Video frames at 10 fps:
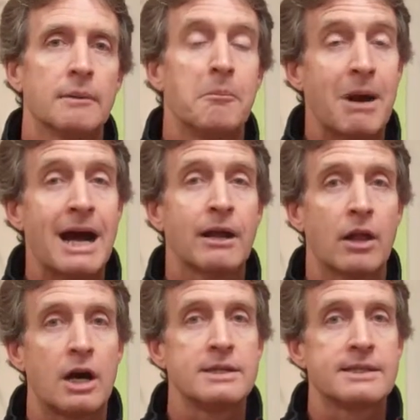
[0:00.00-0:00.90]
mile
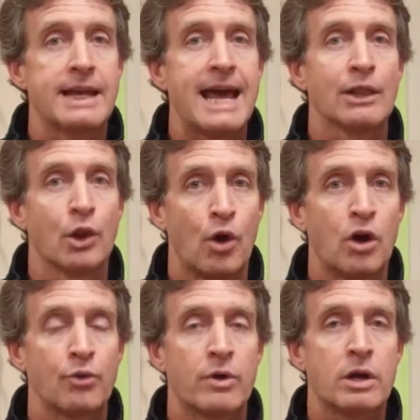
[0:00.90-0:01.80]
onto that
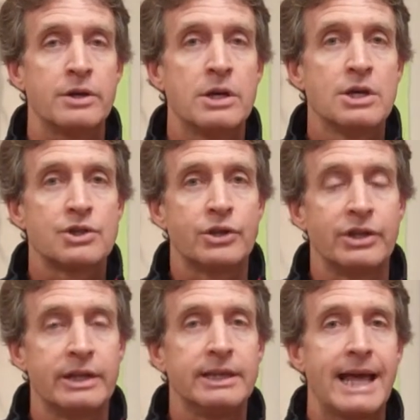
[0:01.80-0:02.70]
long run, so
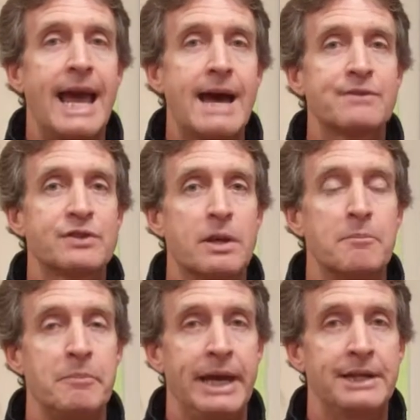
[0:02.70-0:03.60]
you need to have
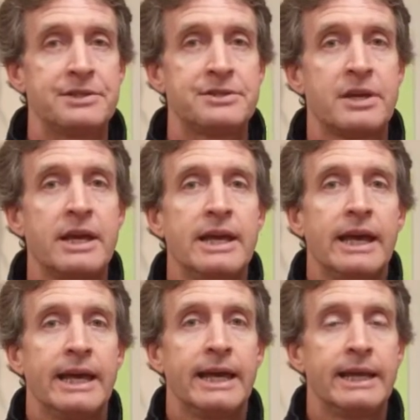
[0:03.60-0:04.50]
some base.
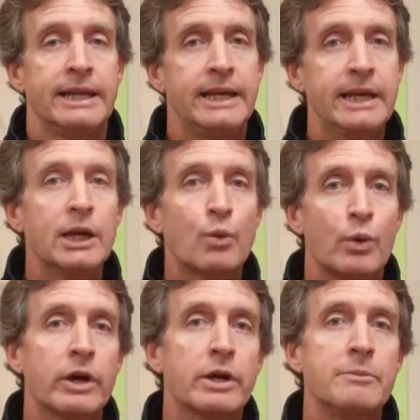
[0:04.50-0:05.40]
And here
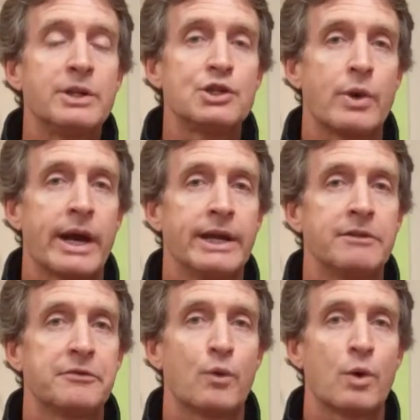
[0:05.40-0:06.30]
we're going to be
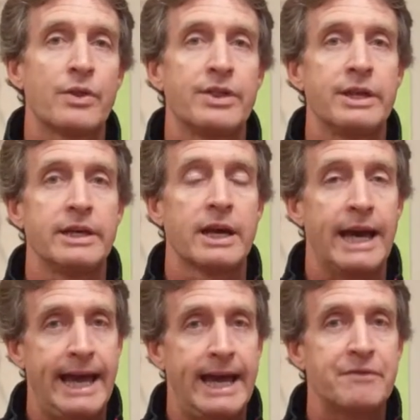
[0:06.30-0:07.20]
training for the
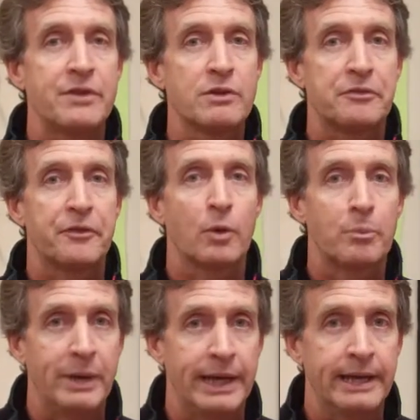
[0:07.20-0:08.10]
half and the
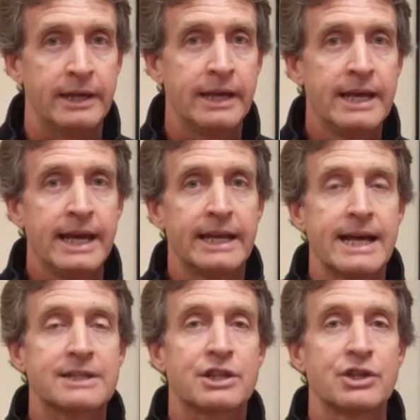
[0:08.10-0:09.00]
full pig, and
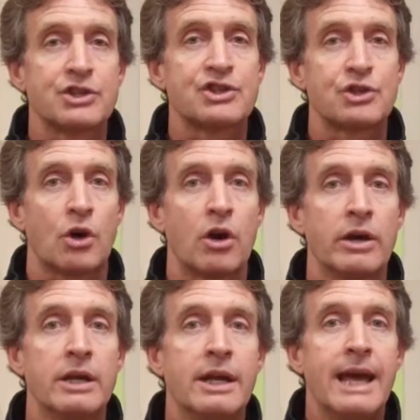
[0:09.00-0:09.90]
that's going to start